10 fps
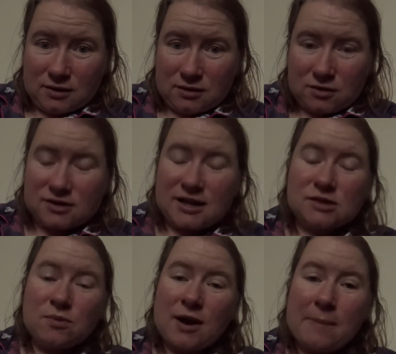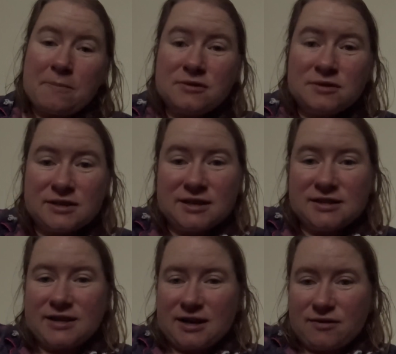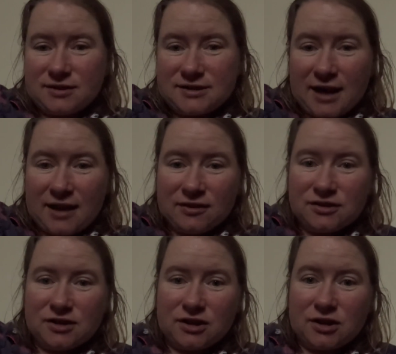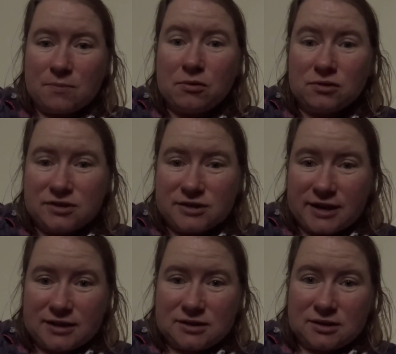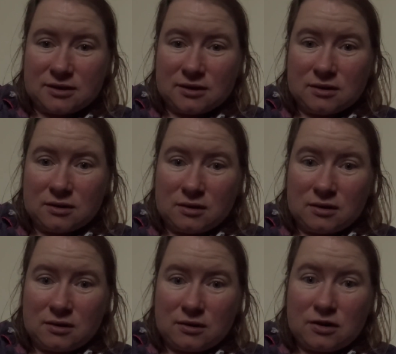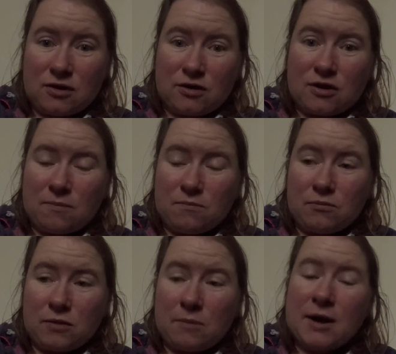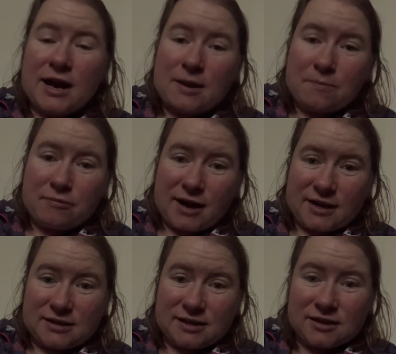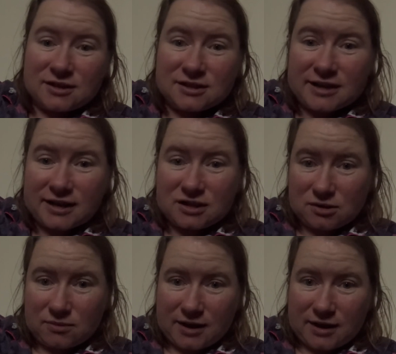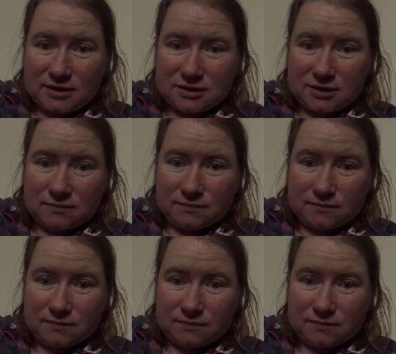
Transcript: Because that's what happens in Secret Santa. You budget, you make a price and you stick to it.